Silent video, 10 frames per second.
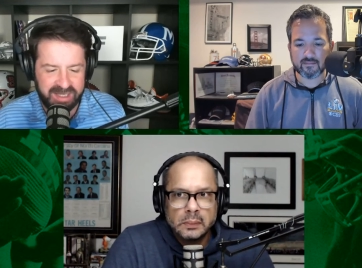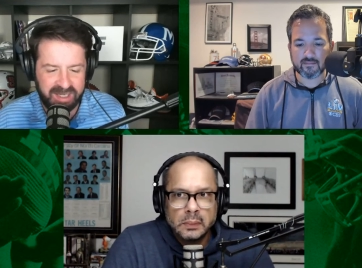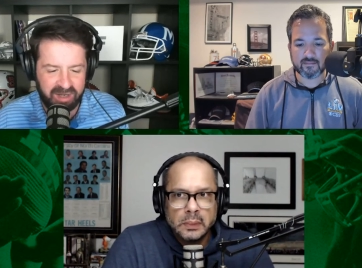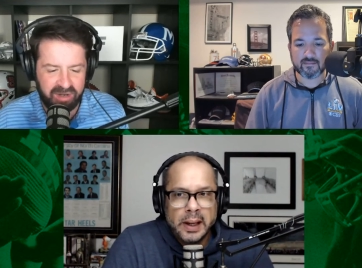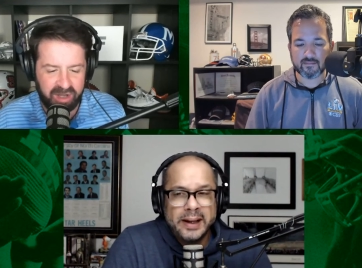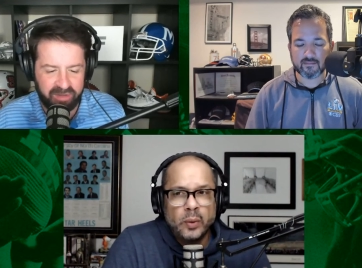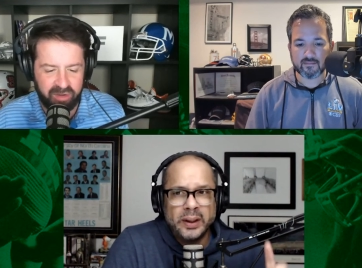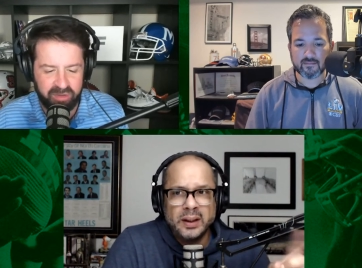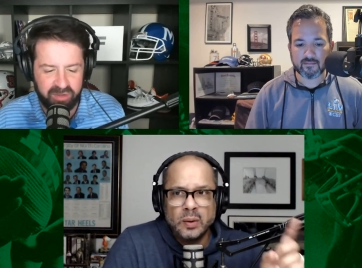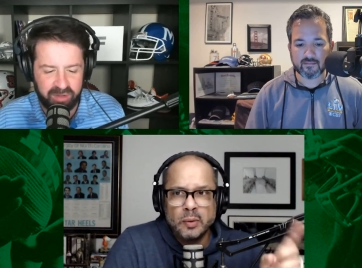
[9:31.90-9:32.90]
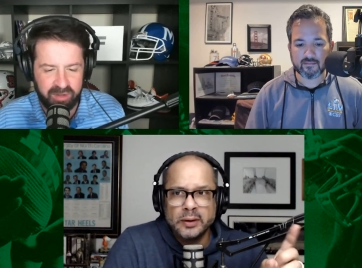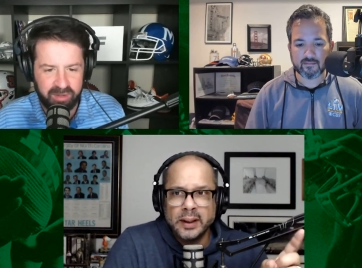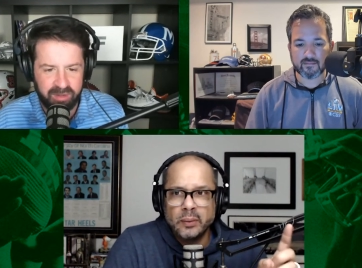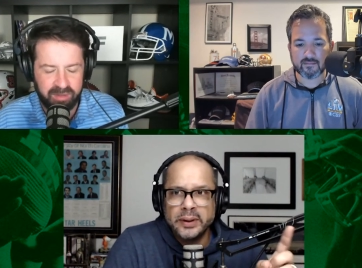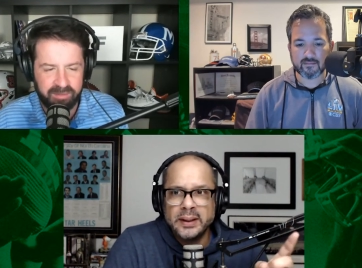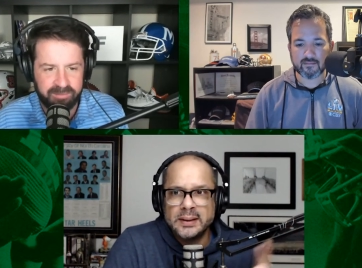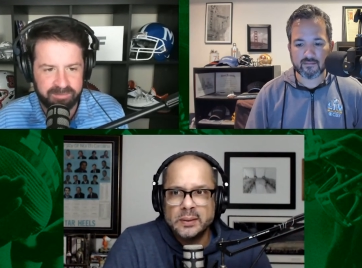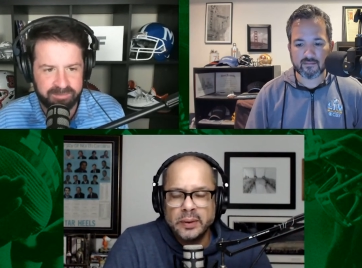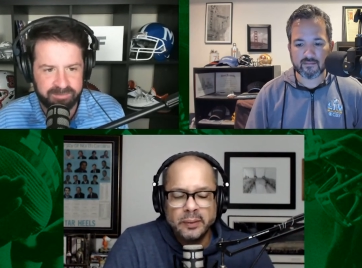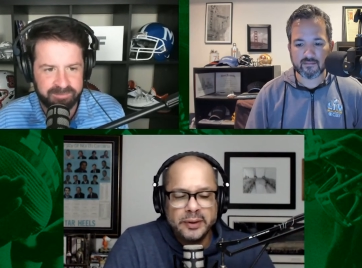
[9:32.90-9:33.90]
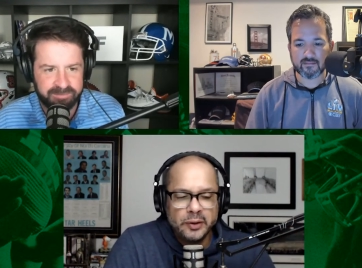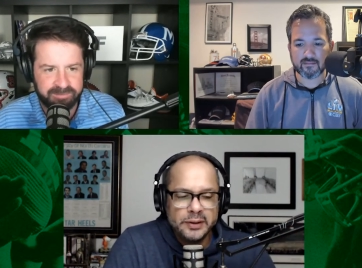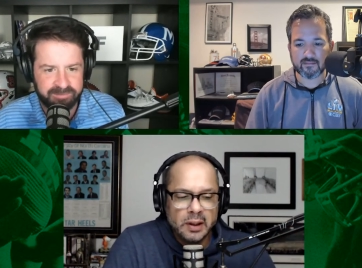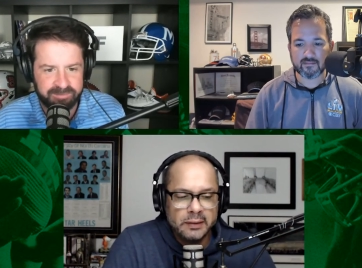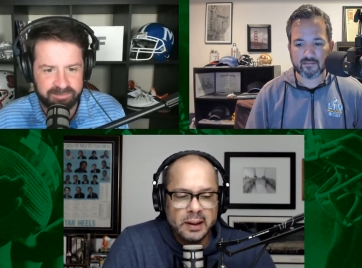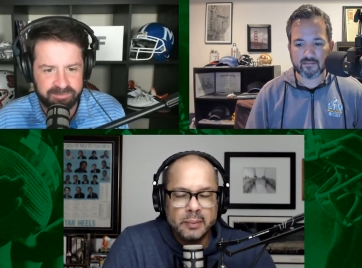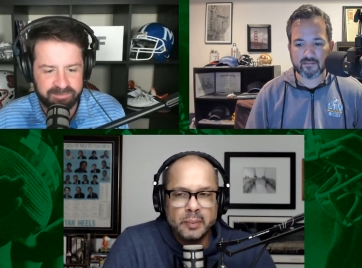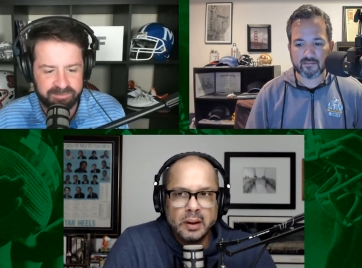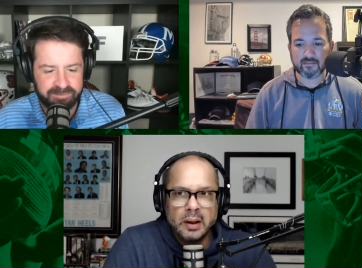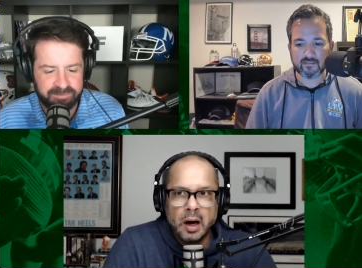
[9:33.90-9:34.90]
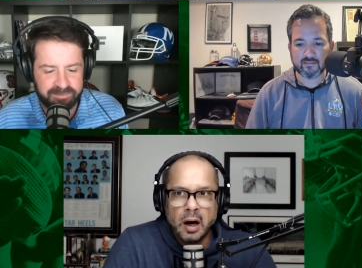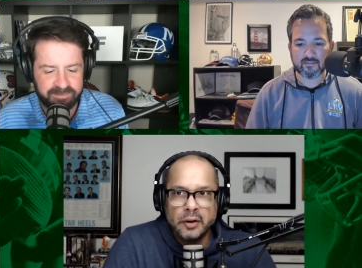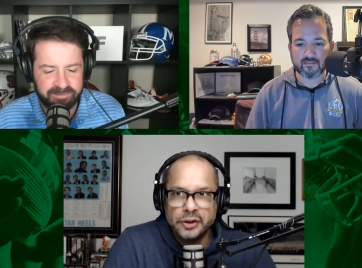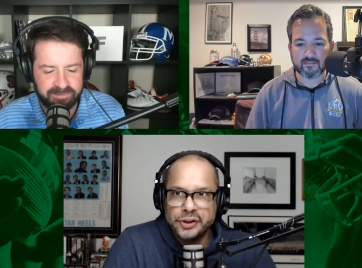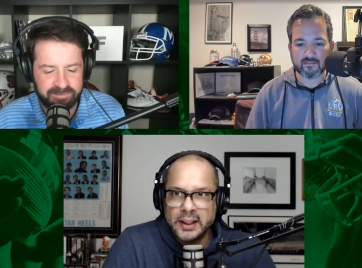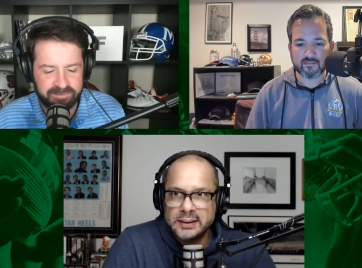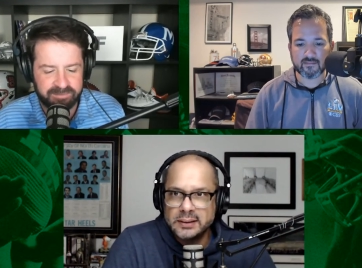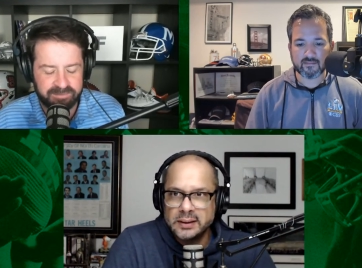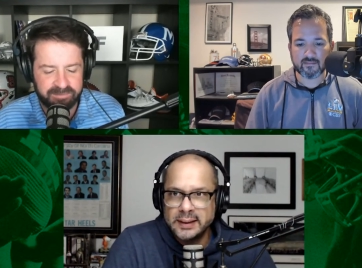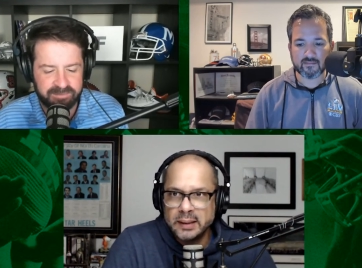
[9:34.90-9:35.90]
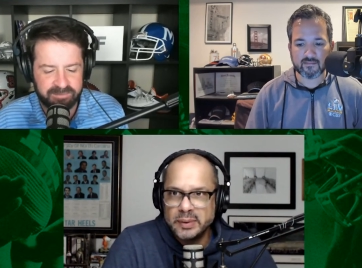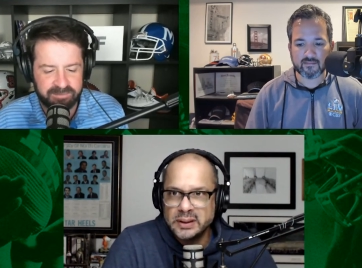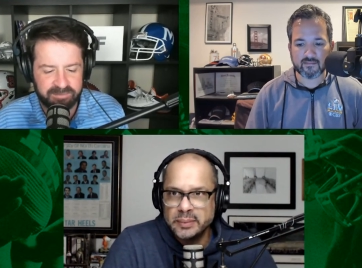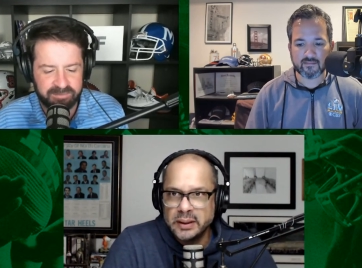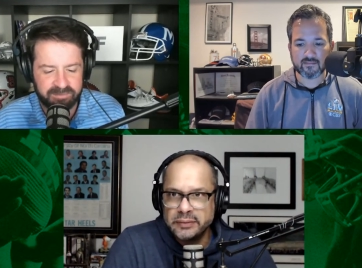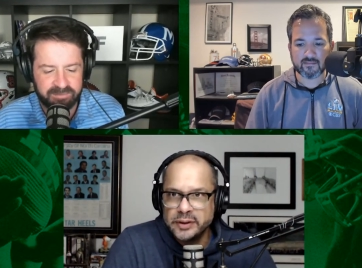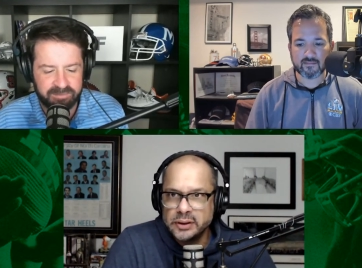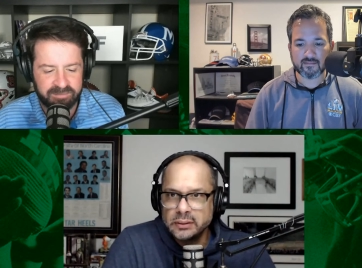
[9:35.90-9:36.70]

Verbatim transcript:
Speaker 1: Another hey, quickly, one more thing. We need we, we do this all the time. Are the Jets the second best team in that division?